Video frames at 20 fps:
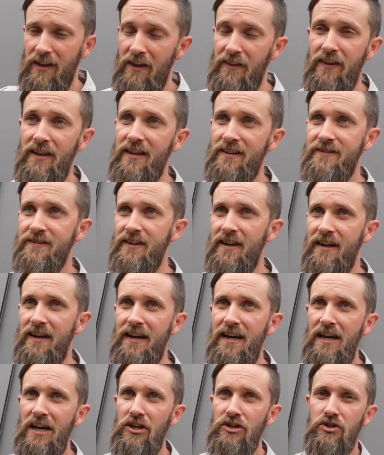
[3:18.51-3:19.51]
I think it's a
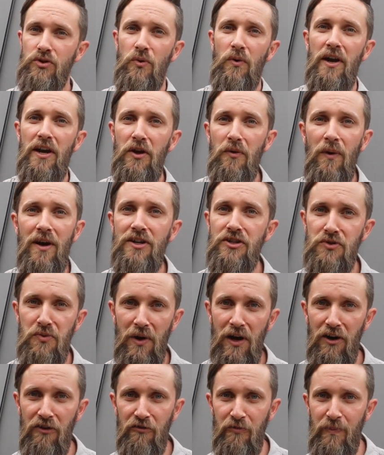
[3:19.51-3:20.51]

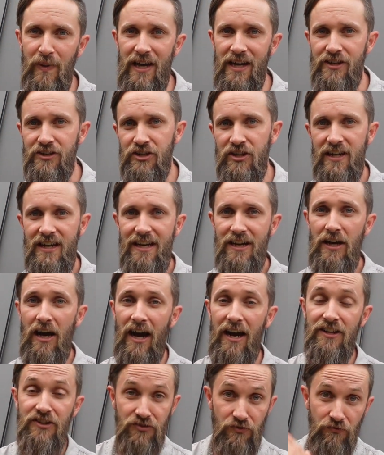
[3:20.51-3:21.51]
2112 pitch.
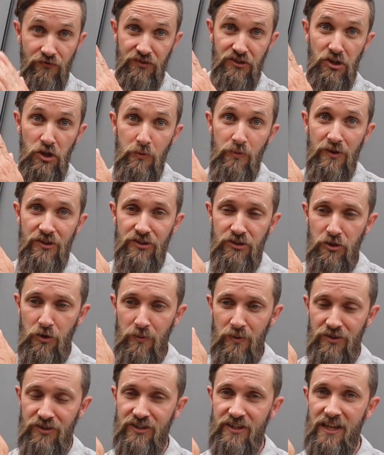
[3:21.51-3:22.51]
Uh, it's super,
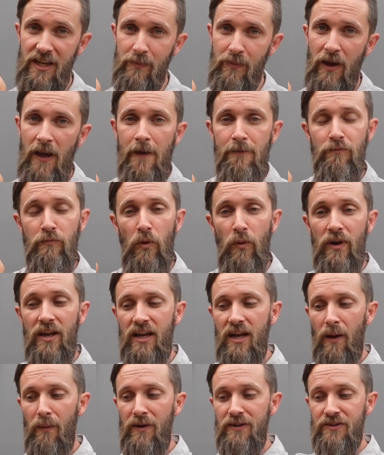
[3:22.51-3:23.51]
super steep. But when you
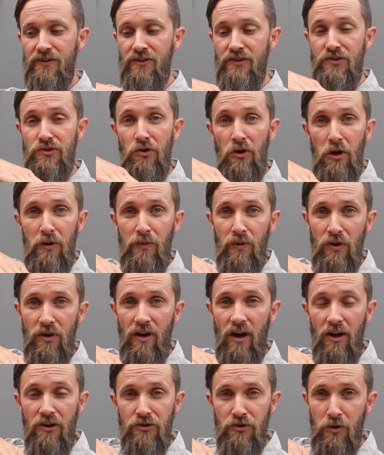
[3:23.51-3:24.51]
come onto the dormer,
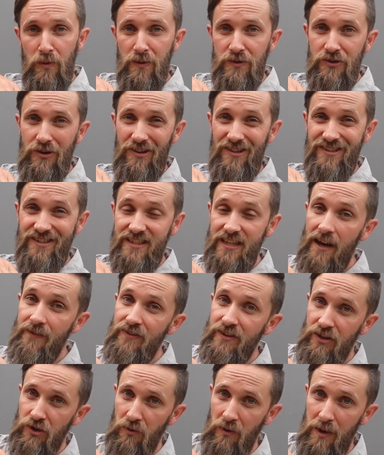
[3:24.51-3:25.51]
our dormers are a
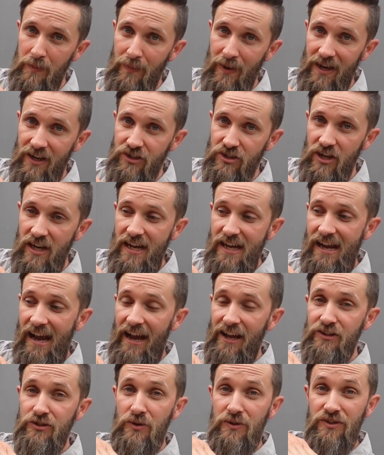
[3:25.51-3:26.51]
seven degree pitch.
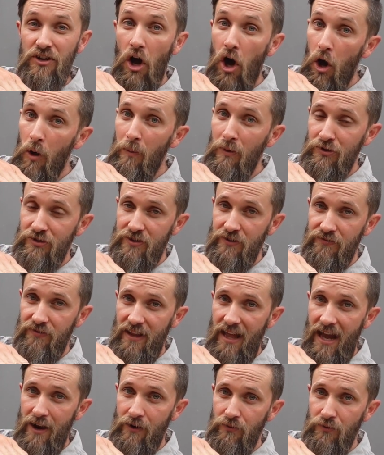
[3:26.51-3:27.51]
And so it's almost a
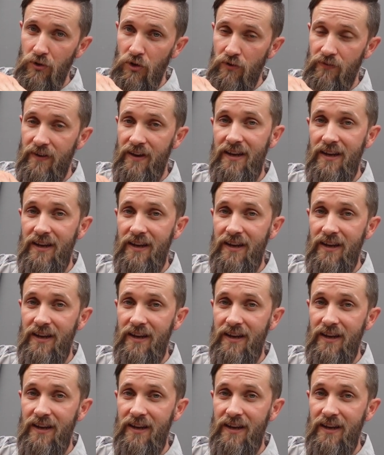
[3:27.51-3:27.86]
flat roof.